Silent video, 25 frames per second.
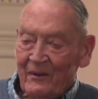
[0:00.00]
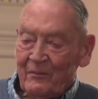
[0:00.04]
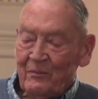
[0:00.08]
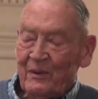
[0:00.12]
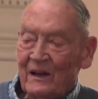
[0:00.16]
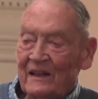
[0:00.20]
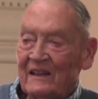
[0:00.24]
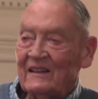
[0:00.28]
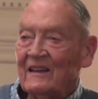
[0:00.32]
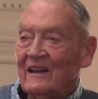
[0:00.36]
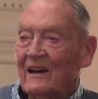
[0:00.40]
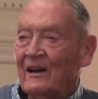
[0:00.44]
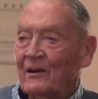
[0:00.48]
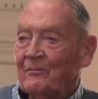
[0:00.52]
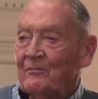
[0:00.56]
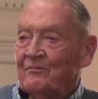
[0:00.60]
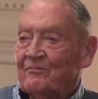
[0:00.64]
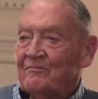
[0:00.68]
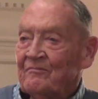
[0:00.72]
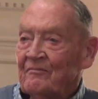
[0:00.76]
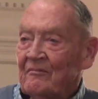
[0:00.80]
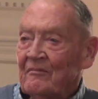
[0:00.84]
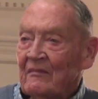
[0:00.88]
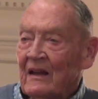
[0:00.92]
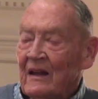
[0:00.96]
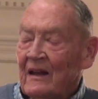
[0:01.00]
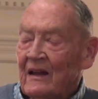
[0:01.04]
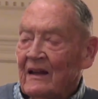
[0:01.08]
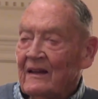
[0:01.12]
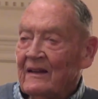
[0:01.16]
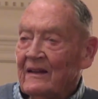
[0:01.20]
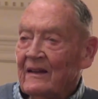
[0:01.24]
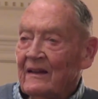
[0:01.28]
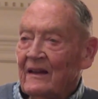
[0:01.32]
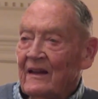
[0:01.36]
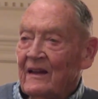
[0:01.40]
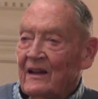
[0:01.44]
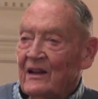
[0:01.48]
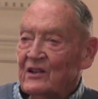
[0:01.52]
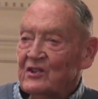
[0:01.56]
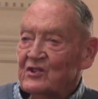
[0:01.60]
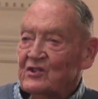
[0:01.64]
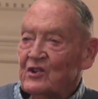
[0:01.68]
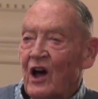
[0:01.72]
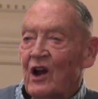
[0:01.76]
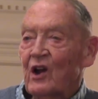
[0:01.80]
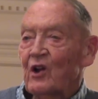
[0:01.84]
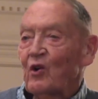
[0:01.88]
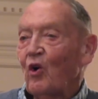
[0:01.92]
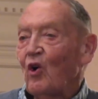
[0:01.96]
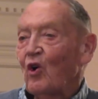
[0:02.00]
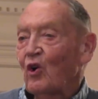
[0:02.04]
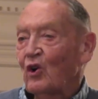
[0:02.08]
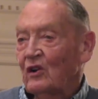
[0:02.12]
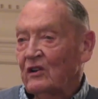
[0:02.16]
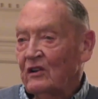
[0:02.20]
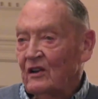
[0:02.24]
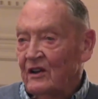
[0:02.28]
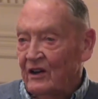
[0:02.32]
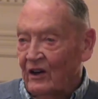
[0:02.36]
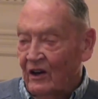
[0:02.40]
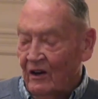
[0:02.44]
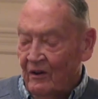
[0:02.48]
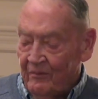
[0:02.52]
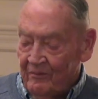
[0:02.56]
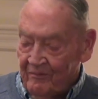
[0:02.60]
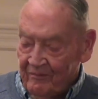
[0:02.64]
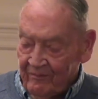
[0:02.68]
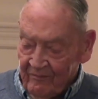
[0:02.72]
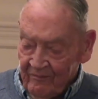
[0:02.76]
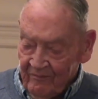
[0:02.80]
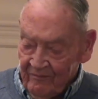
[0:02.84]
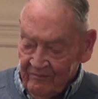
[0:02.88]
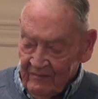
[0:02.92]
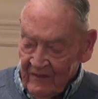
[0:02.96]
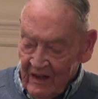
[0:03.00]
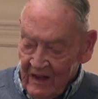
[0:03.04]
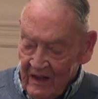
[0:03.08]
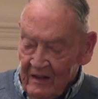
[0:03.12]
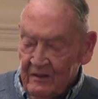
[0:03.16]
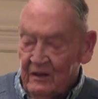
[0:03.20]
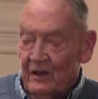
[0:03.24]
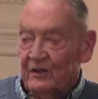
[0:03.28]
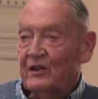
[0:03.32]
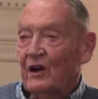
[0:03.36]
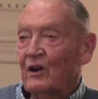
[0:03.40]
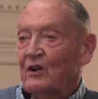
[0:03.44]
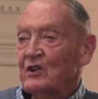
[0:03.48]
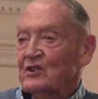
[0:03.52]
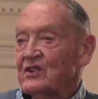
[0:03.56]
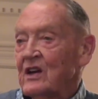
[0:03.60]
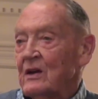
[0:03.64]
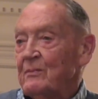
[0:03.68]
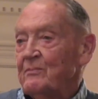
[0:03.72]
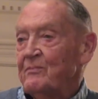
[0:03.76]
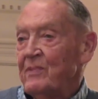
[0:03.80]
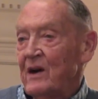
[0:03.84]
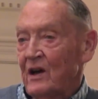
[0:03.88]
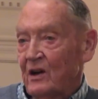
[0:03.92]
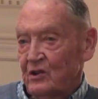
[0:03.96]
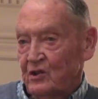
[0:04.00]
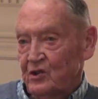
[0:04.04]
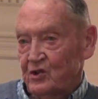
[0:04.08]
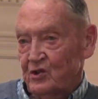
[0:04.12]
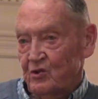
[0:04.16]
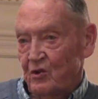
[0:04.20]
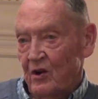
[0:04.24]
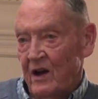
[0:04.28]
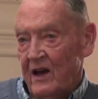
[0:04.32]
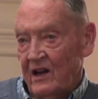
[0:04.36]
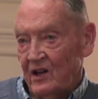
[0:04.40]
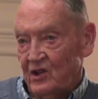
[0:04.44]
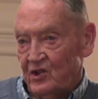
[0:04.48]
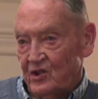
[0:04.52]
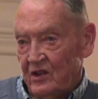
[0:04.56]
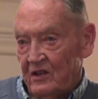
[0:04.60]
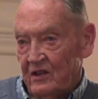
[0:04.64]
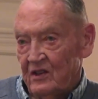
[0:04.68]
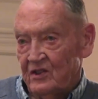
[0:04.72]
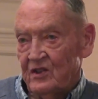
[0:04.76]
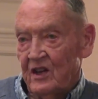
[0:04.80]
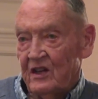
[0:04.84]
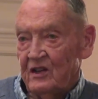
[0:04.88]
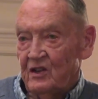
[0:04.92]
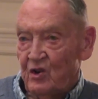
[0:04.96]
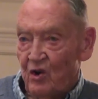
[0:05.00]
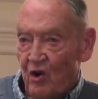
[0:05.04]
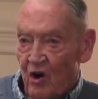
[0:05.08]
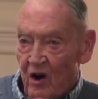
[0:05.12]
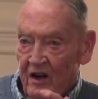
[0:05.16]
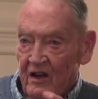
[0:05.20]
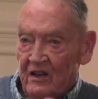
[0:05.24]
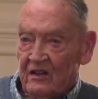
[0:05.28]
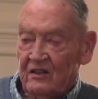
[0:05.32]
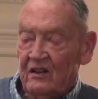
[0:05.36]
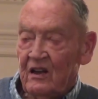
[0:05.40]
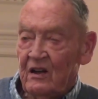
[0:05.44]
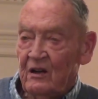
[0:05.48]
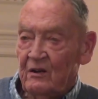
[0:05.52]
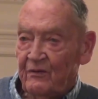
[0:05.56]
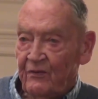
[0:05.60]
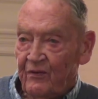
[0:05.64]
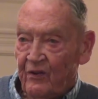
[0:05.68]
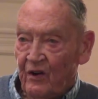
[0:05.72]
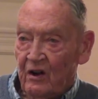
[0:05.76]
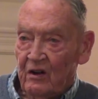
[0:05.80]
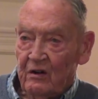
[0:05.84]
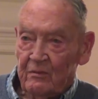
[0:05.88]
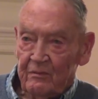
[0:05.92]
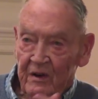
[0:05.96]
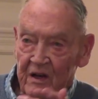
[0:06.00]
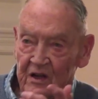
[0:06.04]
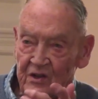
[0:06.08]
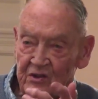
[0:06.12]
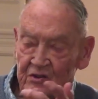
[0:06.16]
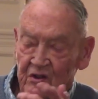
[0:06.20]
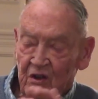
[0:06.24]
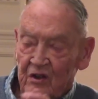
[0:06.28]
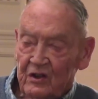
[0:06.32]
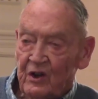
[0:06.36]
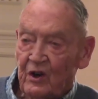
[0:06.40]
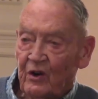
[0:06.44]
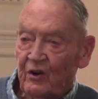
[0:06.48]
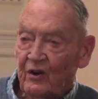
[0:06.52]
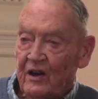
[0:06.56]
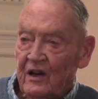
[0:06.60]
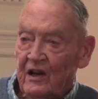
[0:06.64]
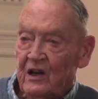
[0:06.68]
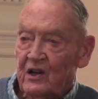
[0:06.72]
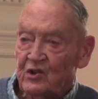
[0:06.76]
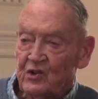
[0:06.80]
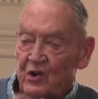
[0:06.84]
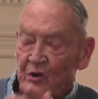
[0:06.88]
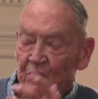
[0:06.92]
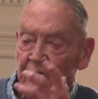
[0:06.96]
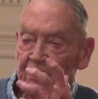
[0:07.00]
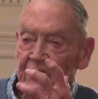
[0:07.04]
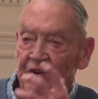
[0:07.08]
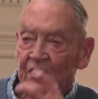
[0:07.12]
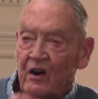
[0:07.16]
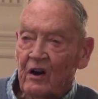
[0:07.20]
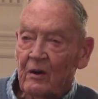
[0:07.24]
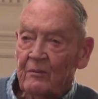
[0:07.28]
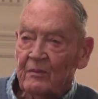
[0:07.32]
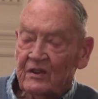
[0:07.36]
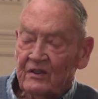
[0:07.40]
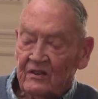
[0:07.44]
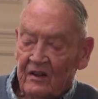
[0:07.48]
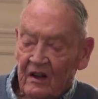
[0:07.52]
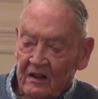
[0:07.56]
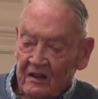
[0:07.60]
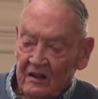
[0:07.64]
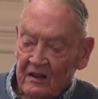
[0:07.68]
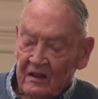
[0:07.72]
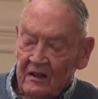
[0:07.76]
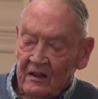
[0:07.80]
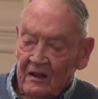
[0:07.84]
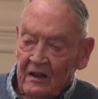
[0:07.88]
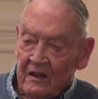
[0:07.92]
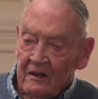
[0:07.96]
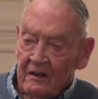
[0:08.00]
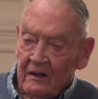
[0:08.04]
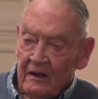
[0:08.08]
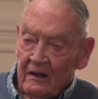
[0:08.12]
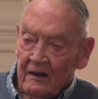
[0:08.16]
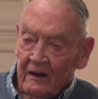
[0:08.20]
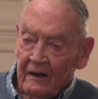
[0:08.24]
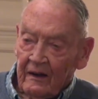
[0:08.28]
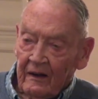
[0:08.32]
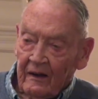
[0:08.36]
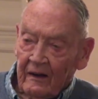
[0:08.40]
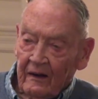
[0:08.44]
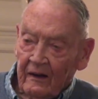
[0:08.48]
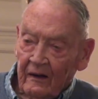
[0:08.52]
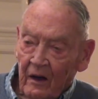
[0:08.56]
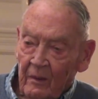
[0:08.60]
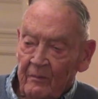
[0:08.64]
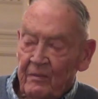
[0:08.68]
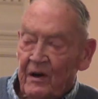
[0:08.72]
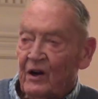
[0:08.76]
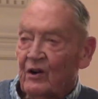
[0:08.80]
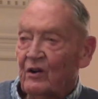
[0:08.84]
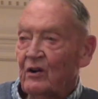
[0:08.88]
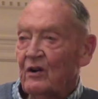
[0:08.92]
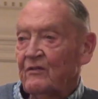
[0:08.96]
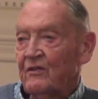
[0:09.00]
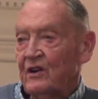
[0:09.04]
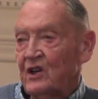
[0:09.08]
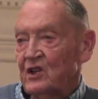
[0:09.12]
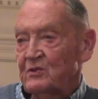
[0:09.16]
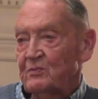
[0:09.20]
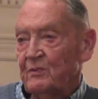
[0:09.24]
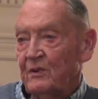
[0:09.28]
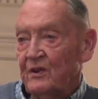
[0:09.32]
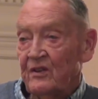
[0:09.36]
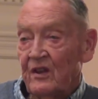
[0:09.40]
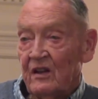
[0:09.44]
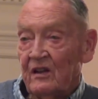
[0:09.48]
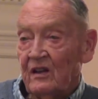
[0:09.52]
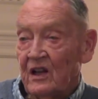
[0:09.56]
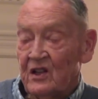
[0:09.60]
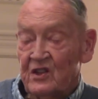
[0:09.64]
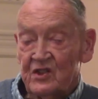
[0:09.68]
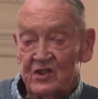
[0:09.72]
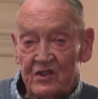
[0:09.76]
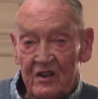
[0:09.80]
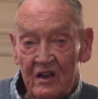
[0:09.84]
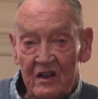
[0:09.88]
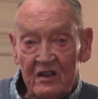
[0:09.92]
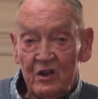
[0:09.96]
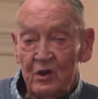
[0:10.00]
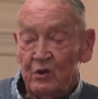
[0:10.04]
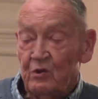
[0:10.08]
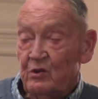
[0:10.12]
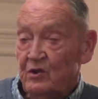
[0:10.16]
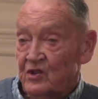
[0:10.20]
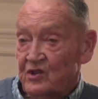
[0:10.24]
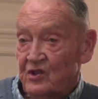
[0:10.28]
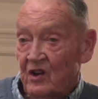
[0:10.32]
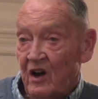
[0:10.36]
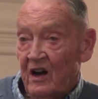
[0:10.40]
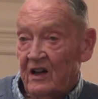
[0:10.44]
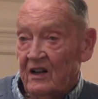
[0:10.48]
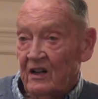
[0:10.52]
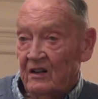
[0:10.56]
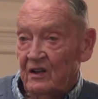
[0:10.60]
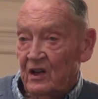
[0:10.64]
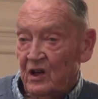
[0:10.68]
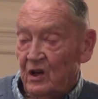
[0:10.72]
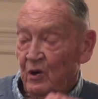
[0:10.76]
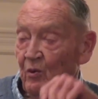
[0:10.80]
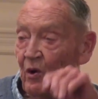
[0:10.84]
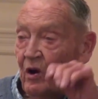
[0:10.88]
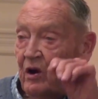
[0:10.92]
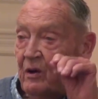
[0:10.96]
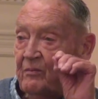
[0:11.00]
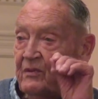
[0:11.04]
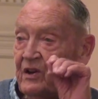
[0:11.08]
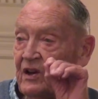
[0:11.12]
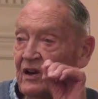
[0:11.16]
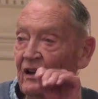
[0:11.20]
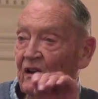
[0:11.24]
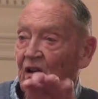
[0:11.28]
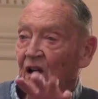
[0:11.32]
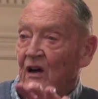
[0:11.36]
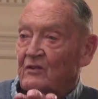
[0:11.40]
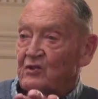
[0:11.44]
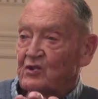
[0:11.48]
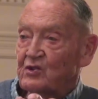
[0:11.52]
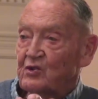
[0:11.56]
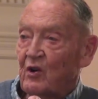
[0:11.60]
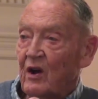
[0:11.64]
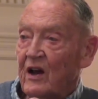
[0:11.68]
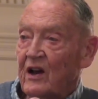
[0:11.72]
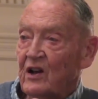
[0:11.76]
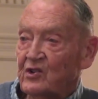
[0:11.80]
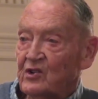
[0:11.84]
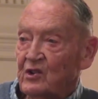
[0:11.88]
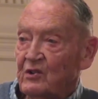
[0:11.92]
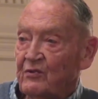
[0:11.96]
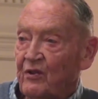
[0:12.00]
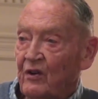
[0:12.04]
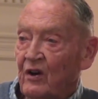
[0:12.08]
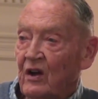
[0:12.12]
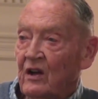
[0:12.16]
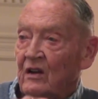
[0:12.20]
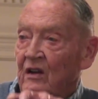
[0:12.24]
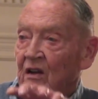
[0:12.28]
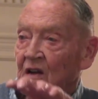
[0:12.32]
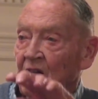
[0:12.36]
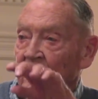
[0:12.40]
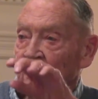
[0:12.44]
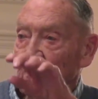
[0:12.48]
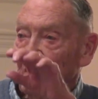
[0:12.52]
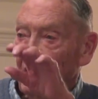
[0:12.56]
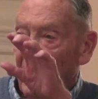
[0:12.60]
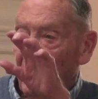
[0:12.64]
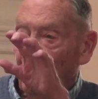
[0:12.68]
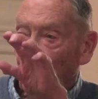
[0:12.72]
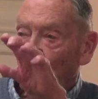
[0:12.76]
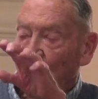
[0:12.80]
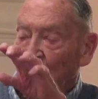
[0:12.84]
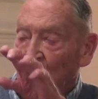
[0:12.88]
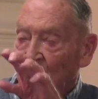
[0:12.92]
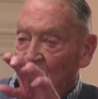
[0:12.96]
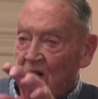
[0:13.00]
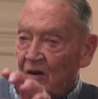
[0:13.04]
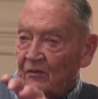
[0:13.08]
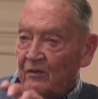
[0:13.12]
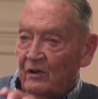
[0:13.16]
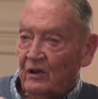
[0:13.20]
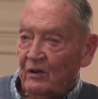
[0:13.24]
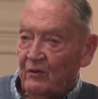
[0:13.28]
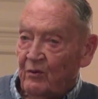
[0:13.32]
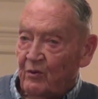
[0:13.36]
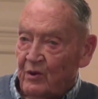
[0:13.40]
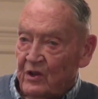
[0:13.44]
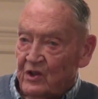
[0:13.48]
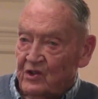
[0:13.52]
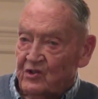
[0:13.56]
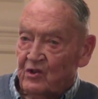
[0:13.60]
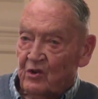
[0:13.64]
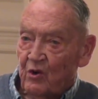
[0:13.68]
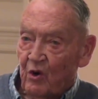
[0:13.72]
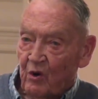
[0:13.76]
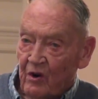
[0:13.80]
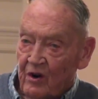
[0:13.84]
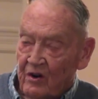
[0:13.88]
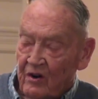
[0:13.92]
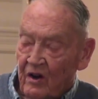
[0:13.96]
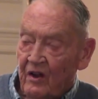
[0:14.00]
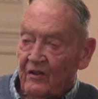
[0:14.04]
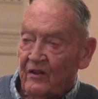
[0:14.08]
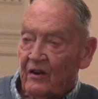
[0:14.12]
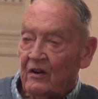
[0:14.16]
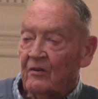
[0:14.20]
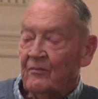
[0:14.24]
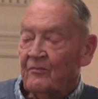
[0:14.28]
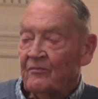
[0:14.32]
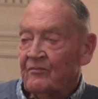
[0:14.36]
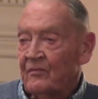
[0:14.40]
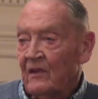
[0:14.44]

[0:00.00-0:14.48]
But it is not at all clear that there is a better strategy. Is a target date fund based on your age and retirement date a better investment than, let's say, you deciding that you want to be in a life strategy fund at one level of risk or another?